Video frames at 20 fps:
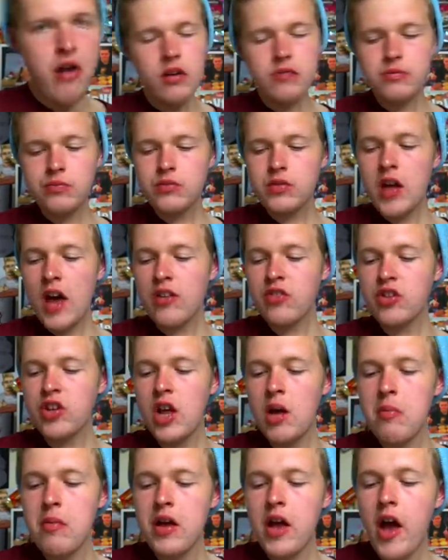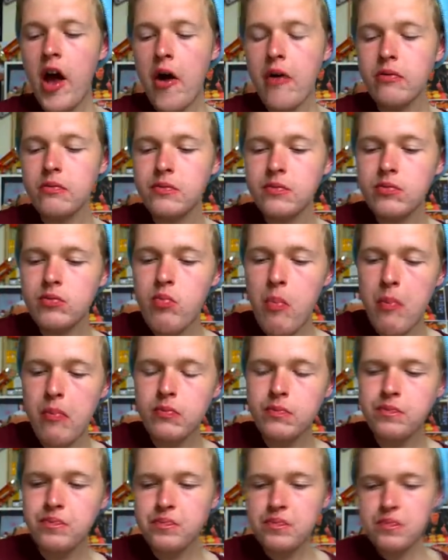It hasn't hit me yet.
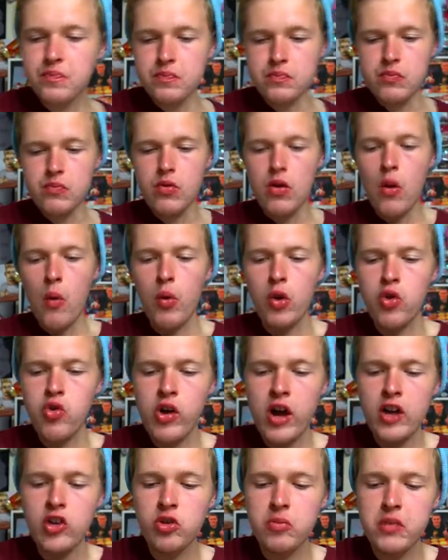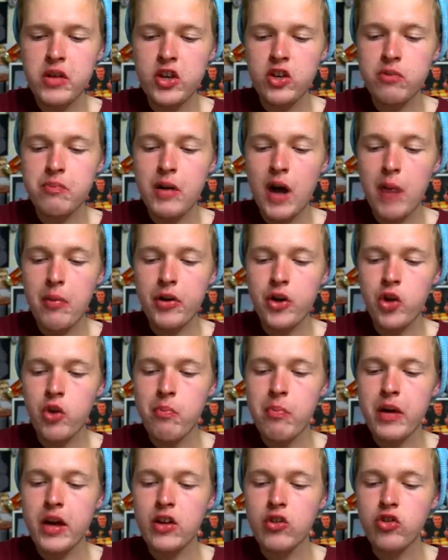I'll try it in some of these
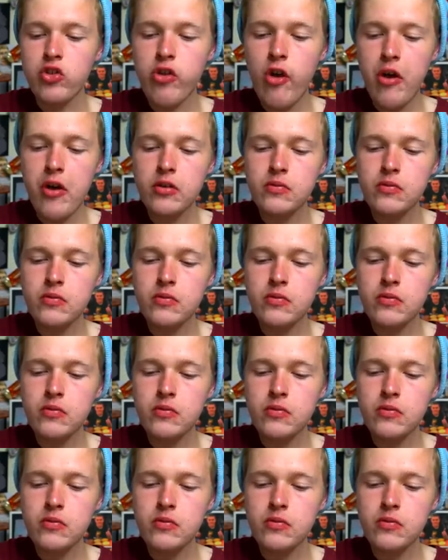barbecue beans.